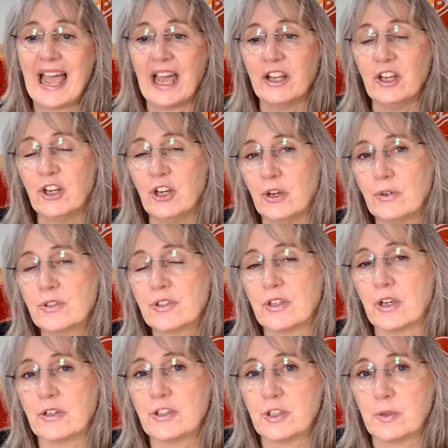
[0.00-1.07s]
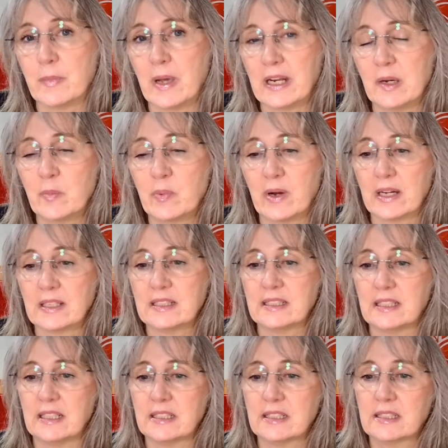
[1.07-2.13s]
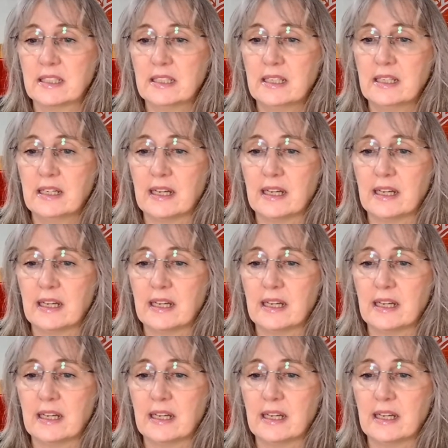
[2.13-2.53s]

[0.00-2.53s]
and use those shamanic practices